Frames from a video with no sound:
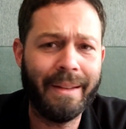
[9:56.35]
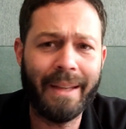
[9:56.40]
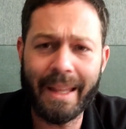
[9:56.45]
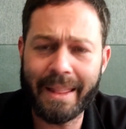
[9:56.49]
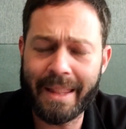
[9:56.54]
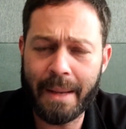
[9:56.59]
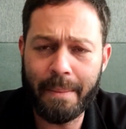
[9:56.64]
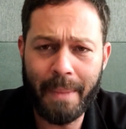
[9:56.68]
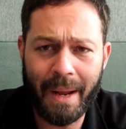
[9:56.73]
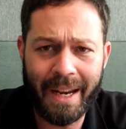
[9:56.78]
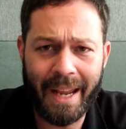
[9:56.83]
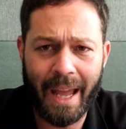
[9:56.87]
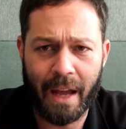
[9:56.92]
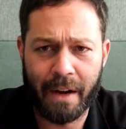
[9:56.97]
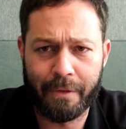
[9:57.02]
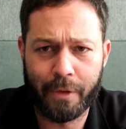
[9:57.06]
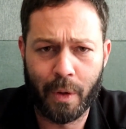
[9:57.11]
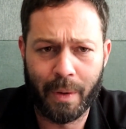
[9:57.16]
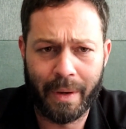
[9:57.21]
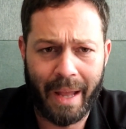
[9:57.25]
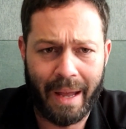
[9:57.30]
get that money out
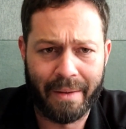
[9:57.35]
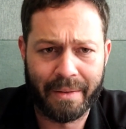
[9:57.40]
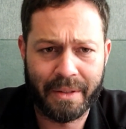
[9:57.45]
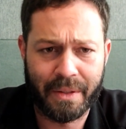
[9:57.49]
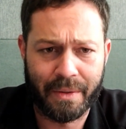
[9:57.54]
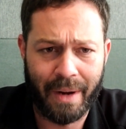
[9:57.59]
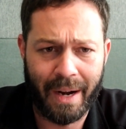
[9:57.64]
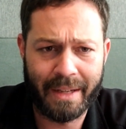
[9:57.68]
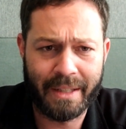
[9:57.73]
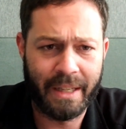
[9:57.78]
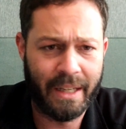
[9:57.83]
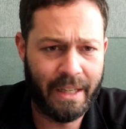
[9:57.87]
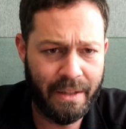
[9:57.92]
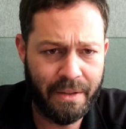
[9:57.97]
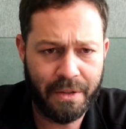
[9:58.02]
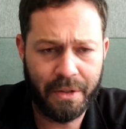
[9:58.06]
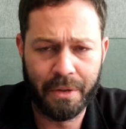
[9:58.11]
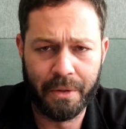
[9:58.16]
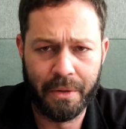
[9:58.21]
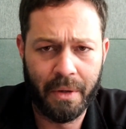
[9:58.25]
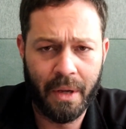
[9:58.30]
of your account, right,
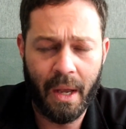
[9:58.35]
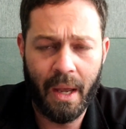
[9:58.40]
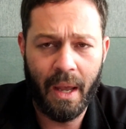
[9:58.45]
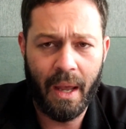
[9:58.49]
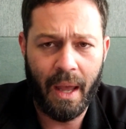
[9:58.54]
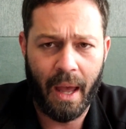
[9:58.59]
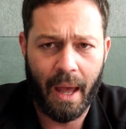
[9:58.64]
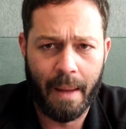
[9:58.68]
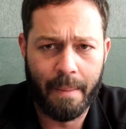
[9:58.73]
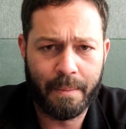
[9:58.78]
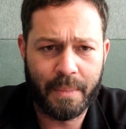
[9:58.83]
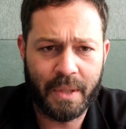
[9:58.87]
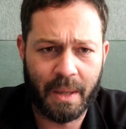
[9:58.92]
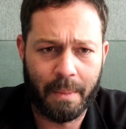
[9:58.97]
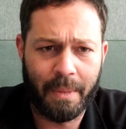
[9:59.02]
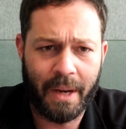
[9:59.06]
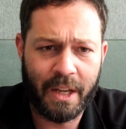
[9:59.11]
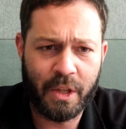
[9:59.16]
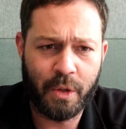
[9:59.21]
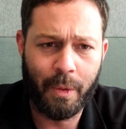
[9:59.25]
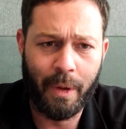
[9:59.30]
into some
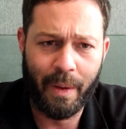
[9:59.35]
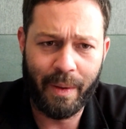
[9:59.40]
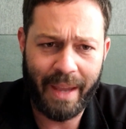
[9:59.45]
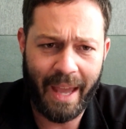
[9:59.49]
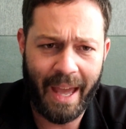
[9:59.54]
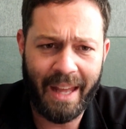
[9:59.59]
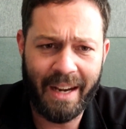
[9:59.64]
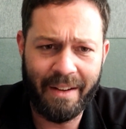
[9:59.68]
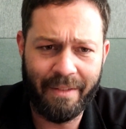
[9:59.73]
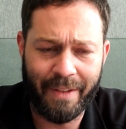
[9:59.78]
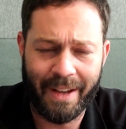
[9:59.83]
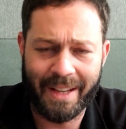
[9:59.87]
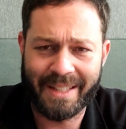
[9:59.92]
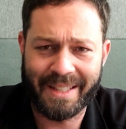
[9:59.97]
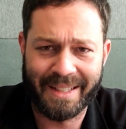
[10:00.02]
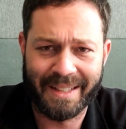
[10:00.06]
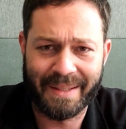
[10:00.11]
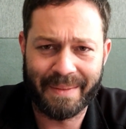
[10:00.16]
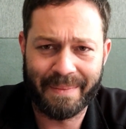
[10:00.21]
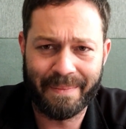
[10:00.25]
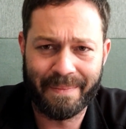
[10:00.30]
place where you can
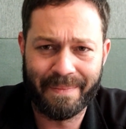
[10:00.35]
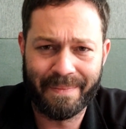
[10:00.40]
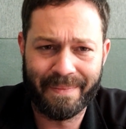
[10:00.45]
invest it.